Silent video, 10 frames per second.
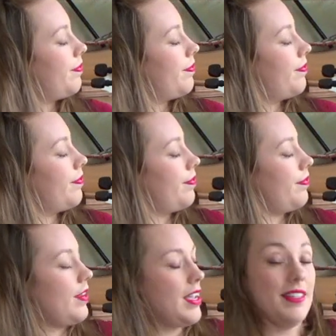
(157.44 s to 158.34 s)

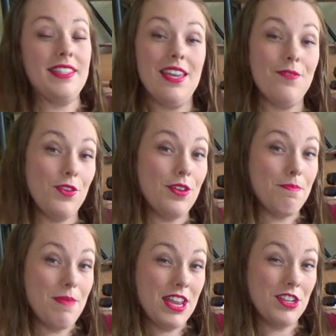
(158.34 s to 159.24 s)
and see if you can
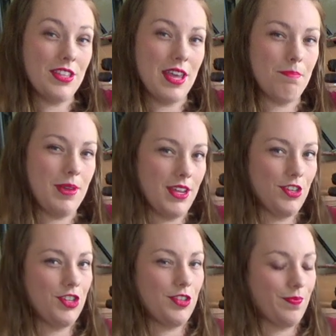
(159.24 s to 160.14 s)
match that
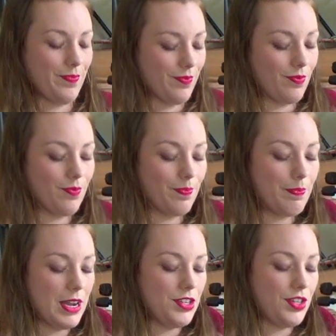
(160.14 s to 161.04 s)
pitch
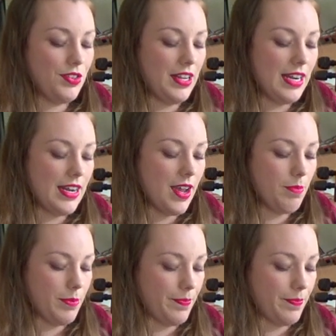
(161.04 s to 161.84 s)
by tuning it up.